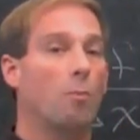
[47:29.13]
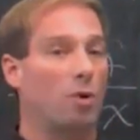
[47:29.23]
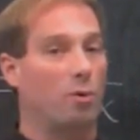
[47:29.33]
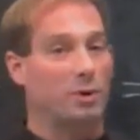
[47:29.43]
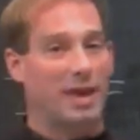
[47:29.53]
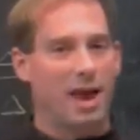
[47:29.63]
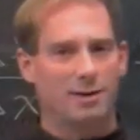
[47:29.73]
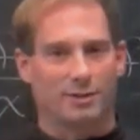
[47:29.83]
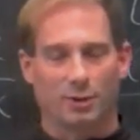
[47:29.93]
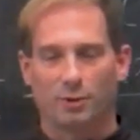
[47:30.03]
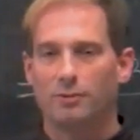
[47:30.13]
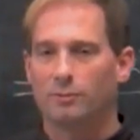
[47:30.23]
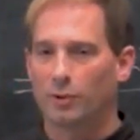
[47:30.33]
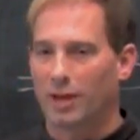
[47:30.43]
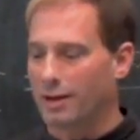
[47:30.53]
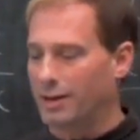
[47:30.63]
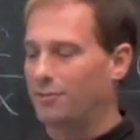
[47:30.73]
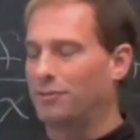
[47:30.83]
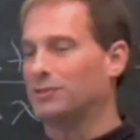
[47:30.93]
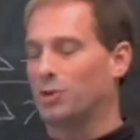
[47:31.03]
But what we can do without any
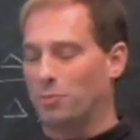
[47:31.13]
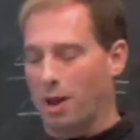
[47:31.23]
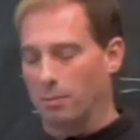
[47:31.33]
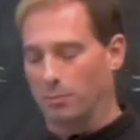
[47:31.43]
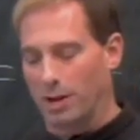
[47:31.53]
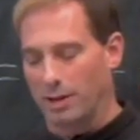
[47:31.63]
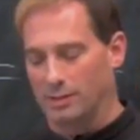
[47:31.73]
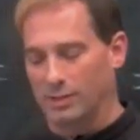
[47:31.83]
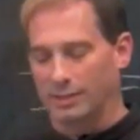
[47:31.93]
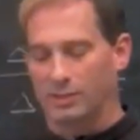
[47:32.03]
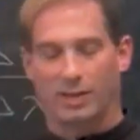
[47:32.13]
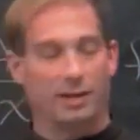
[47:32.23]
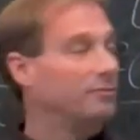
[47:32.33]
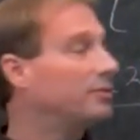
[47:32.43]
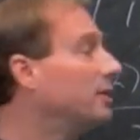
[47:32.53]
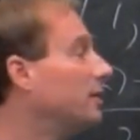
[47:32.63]
physical problem around is at least give